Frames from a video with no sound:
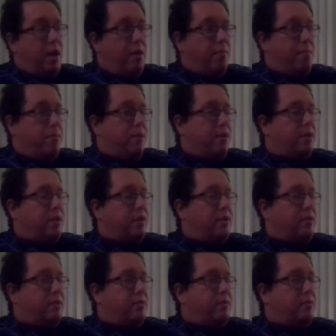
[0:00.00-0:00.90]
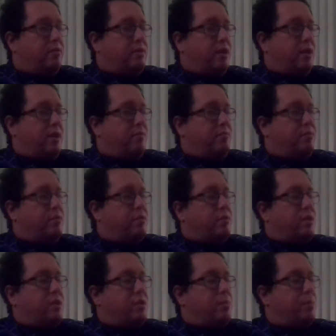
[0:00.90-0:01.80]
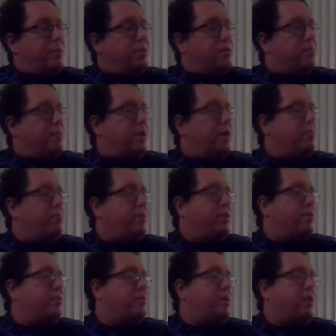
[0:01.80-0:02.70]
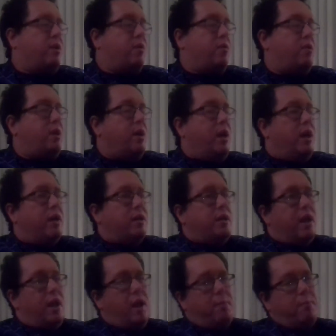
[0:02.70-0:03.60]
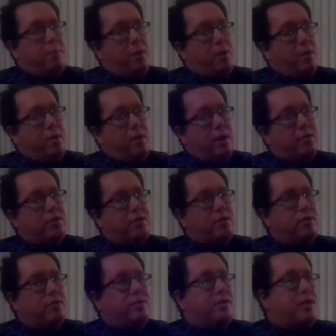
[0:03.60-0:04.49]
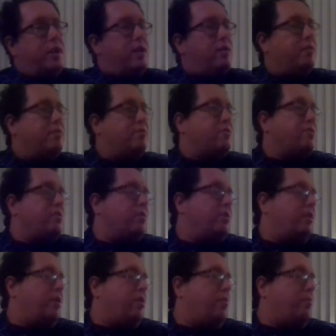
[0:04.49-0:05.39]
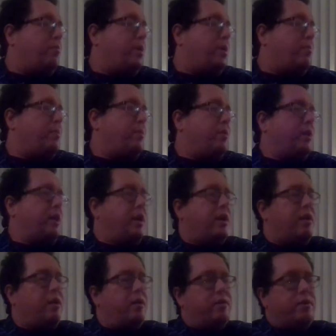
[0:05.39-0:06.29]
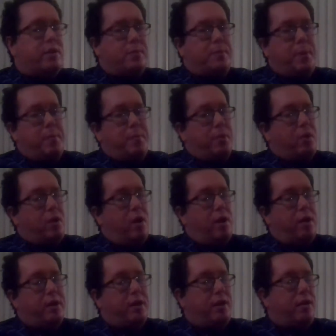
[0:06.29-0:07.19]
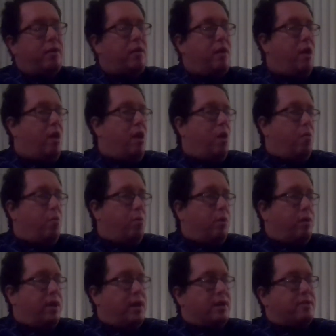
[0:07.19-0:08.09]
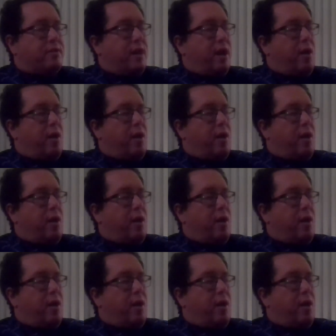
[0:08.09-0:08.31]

because it gives you such peace of mind because, you hate bill collectors, you hate the student loan people, you hate all these people calling you. Well, guess